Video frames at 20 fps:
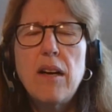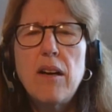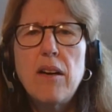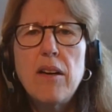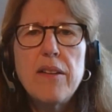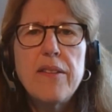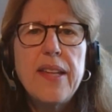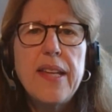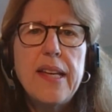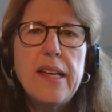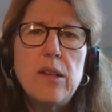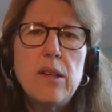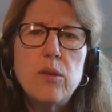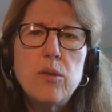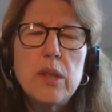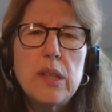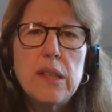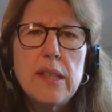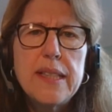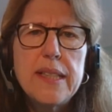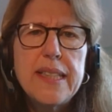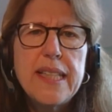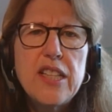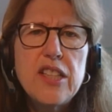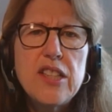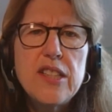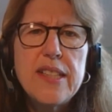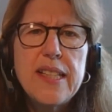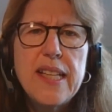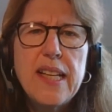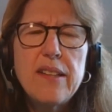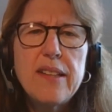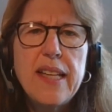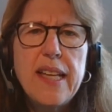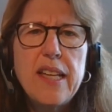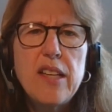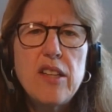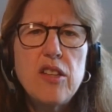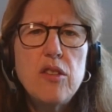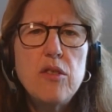are there organisations
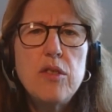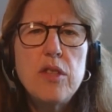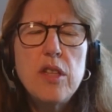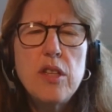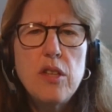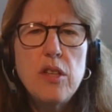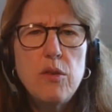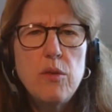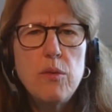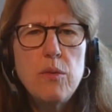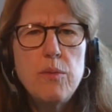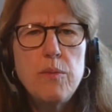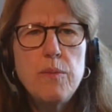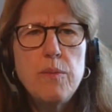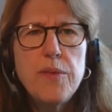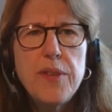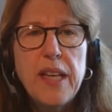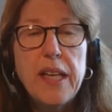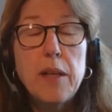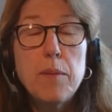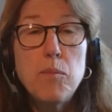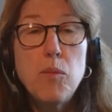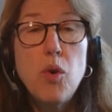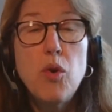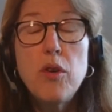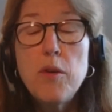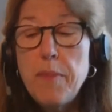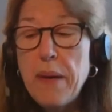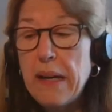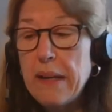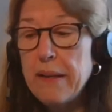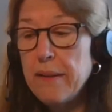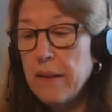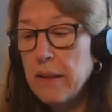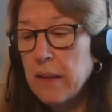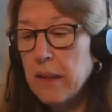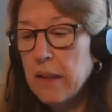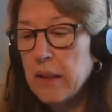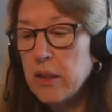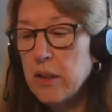out there who think more about
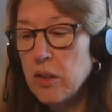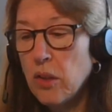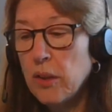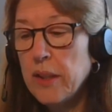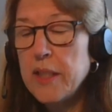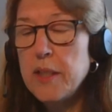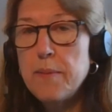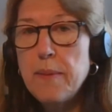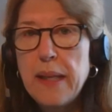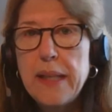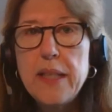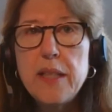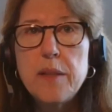knowledge